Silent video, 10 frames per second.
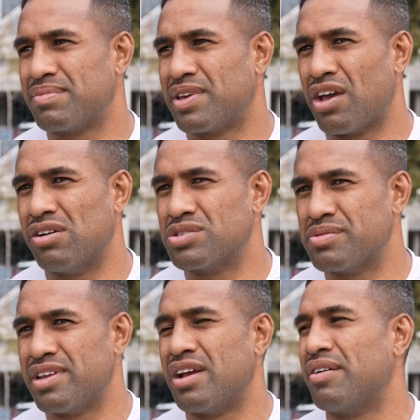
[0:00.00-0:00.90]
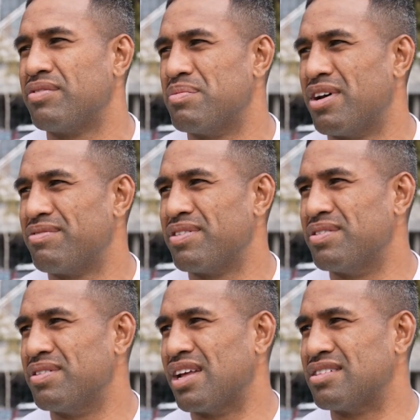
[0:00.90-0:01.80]
chaos with the aftermath and
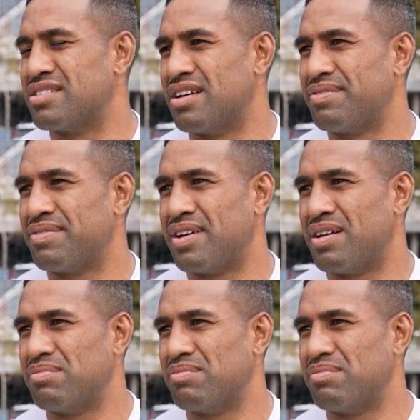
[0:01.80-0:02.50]
all that stuff.